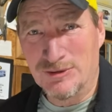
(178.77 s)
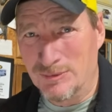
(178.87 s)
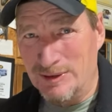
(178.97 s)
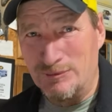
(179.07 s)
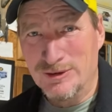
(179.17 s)

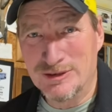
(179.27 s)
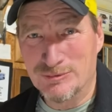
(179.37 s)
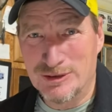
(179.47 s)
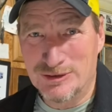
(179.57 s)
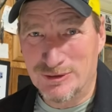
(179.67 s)
Normally where there's
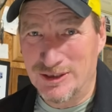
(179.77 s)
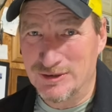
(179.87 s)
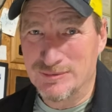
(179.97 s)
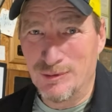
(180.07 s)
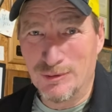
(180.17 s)
one tree,
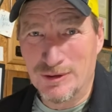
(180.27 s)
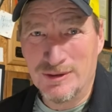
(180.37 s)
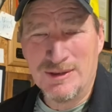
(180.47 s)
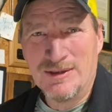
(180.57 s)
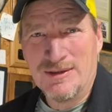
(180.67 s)
there's more,
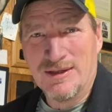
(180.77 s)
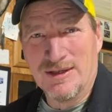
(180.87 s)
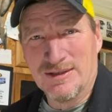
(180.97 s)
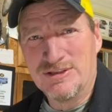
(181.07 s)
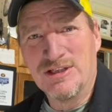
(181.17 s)

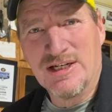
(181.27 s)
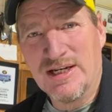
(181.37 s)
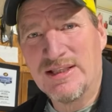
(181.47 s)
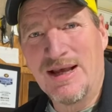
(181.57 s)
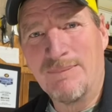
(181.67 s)
that you
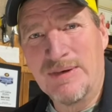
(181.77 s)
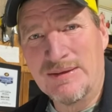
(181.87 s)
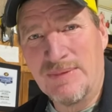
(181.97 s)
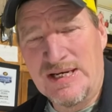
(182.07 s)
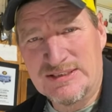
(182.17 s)
get that
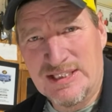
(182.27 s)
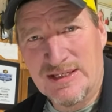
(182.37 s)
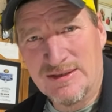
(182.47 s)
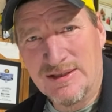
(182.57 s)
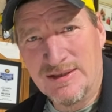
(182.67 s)
big bass
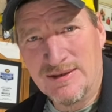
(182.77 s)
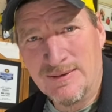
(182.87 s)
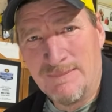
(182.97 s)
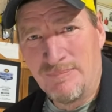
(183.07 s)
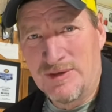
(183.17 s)
out of there.
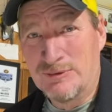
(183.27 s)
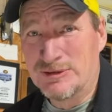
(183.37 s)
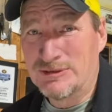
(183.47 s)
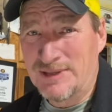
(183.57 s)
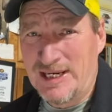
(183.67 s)
There were
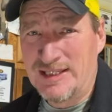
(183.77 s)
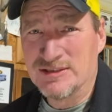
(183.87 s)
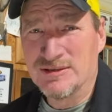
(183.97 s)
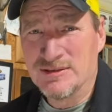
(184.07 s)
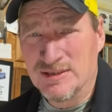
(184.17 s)
some guys
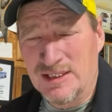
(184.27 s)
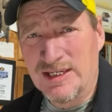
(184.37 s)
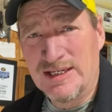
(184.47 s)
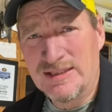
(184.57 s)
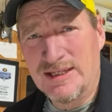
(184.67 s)
on the
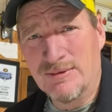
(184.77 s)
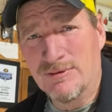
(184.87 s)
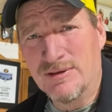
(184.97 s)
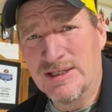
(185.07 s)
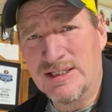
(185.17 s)
lake that
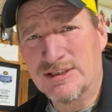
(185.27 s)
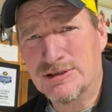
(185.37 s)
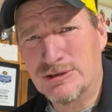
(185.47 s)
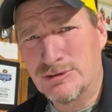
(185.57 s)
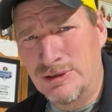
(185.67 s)
were
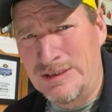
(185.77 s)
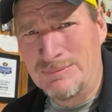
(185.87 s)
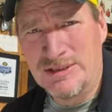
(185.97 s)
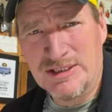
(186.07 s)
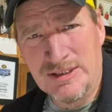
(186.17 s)

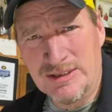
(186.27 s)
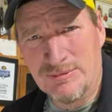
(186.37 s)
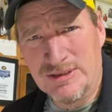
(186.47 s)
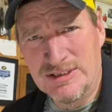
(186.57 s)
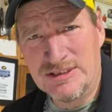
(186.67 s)
extremely good
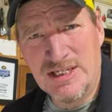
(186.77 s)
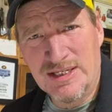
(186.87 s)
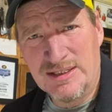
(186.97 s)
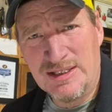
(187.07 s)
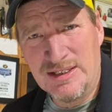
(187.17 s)
with this
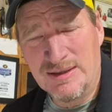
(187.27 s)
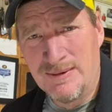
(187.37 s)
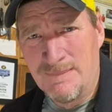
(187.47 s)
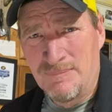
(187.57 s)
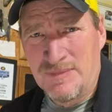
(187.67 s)
technique.
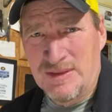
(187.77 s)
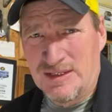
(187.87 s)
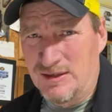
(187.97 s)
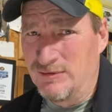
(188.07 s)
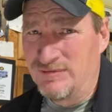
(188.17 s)

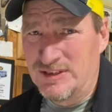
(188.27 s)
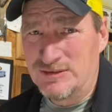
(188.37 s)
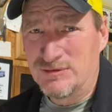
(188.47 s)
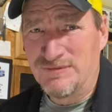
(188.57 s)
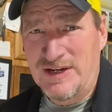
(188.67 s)
They'd go fish
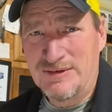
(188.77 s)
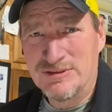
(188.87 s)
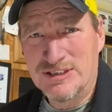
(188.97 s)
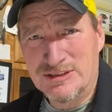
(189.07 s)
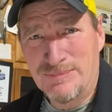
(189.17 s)
for 5 or
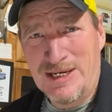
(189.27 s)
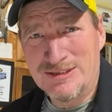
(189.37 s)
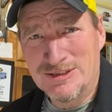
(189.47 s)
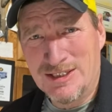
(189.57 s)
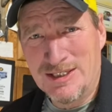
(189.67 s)
6
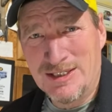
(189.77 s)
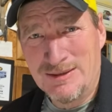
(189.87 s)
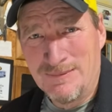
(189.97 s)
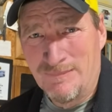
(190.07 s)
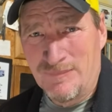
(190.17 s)
bites a
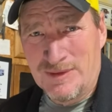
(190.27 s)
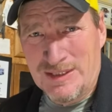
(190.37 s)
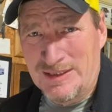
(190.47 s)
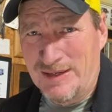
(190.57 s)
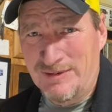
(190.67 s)
day.
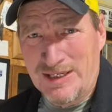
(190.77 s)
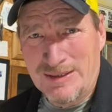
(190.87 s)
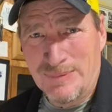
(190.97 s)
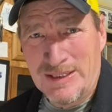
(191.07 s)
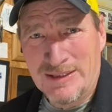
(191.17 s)
They'd have an
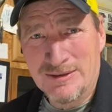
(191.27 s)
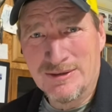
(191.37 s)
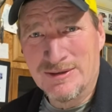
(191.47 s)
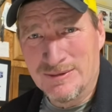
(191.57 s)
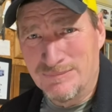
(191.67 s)

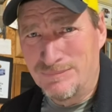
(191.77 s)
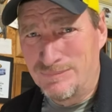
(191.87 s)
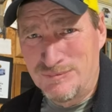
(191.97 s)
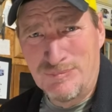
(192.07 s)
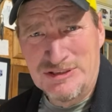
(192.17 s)
8-pounder and
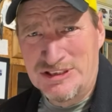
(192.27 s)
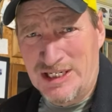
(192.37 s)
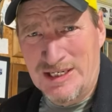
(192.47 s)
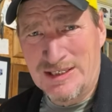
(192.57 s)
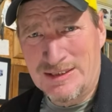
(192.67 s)
a
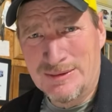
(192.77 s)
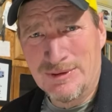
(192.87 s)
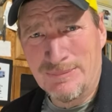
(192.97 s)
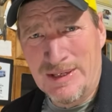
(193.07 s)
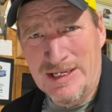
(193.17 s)
giant
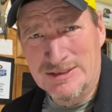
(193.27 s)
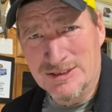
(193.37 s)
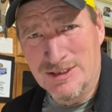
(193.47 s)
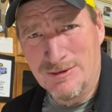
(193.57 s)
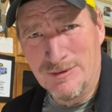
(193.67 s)
limit of bass to
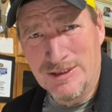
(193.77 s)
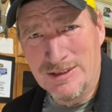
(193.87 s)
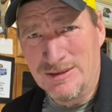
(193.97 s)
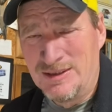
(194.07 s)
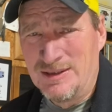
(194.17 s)
go with
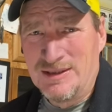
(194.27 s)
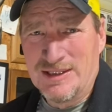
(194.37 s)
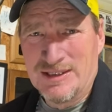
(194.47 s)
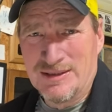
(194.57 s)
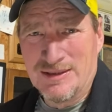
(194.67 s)
it,
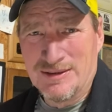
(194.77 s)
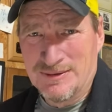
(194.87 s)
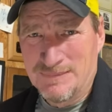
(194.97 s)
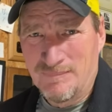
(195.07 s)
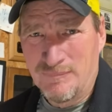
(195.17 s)
and
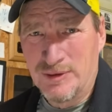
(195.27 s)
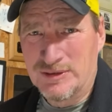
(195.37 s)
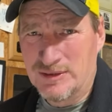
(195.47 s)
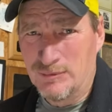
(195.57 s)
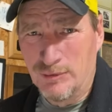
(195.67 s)
put
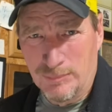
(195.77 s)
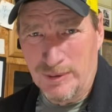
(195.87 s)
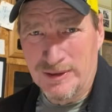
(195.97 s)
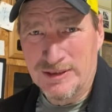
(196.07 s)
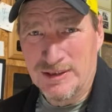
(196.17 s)
the whoop
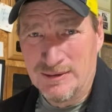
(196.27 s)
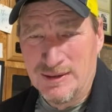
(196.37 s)
on you.